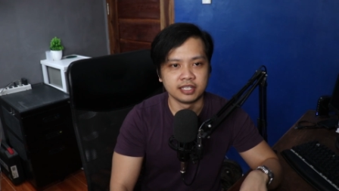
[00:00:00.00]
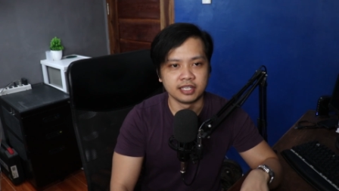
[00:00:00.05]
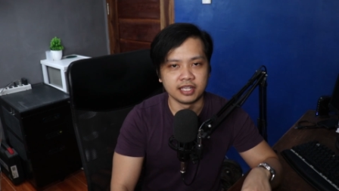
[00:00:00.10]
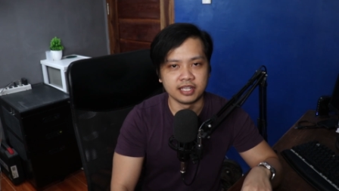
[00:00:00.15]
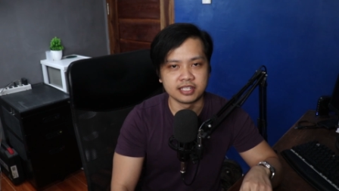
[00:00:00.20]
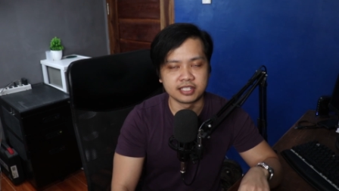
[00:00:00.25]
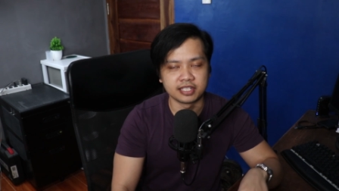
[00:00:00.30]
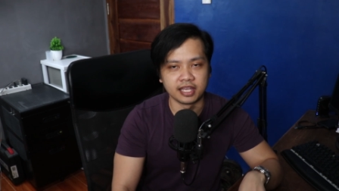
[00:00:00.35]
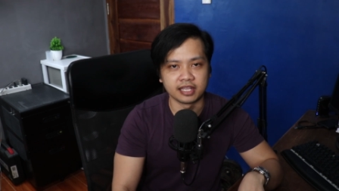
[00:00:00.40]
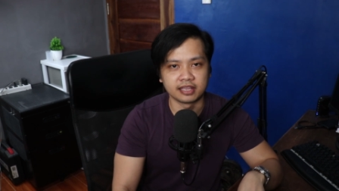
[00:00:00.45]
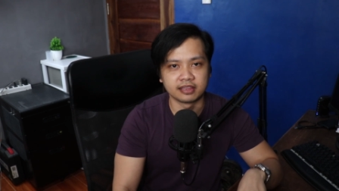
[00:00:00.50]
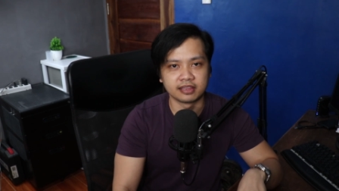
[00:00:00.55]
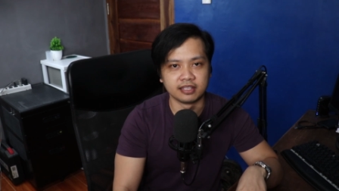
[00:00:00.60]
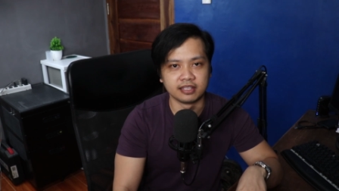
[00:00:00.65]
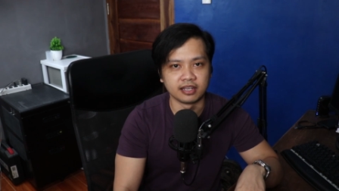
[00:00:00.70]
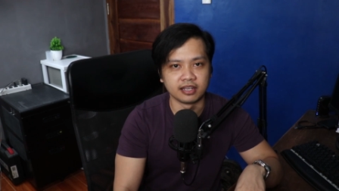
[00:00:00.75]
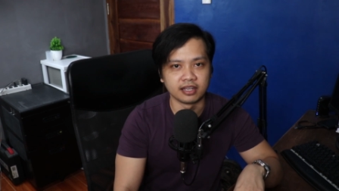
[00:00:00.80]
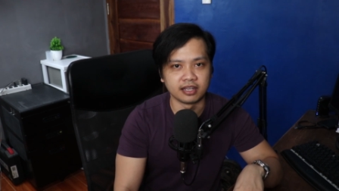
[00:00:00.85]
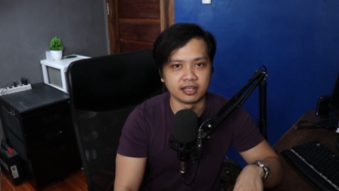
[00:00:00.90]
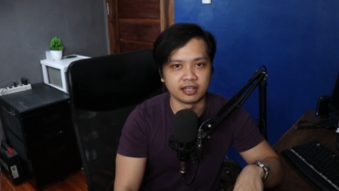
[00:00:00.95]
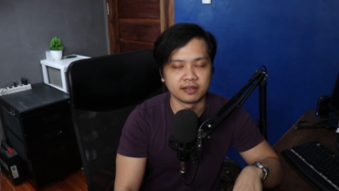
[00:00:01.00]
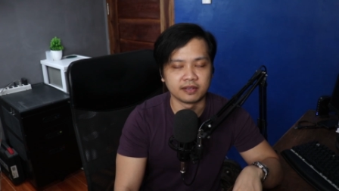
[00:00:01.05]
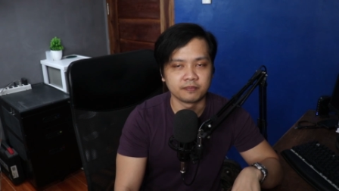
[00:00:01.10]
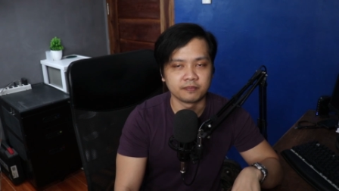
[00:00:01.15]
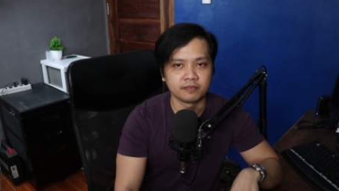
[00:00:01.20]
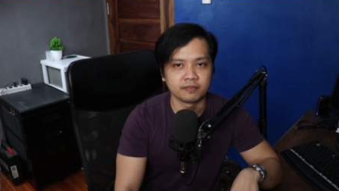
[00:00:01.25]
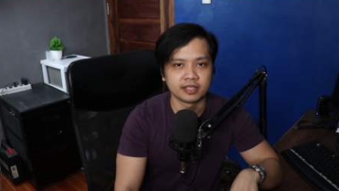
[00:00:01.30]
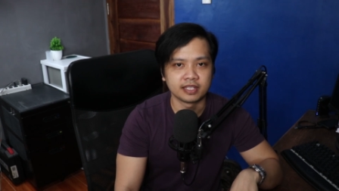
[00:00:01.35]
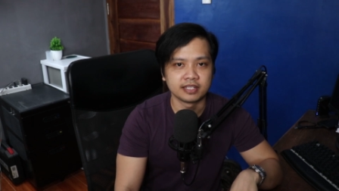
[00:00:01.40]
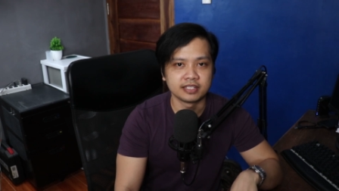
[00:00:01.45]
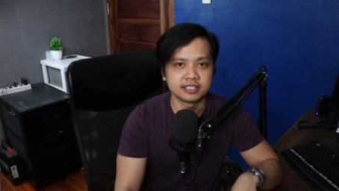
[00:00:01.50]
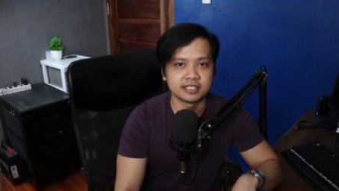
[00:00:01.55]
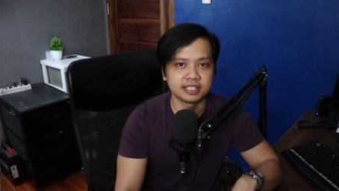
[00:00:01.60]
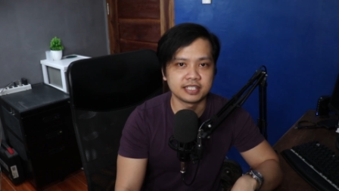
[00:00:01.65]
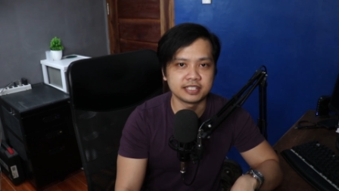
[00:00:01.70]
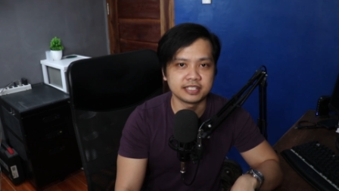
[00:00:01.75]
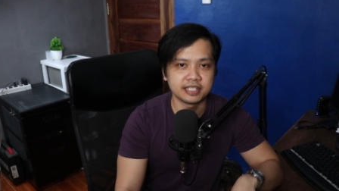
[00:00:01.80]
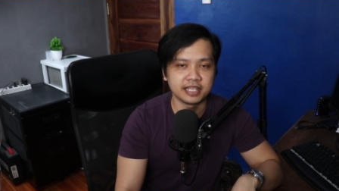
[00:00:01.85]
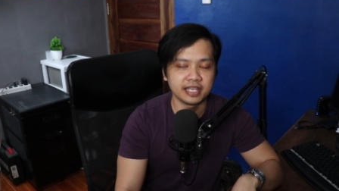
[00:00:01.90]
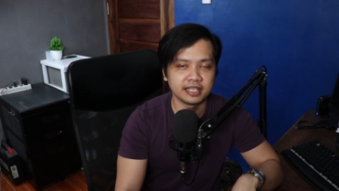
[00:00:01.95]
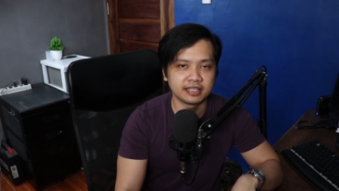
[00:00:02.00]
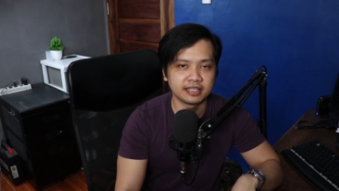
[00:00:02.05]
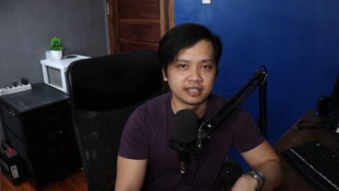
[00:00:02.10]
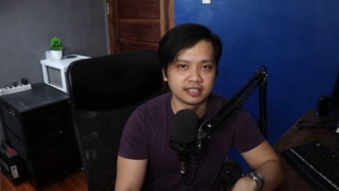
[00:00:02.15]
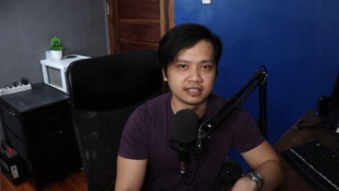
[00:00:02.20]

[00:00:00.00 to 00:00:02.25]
is get the sixty-eight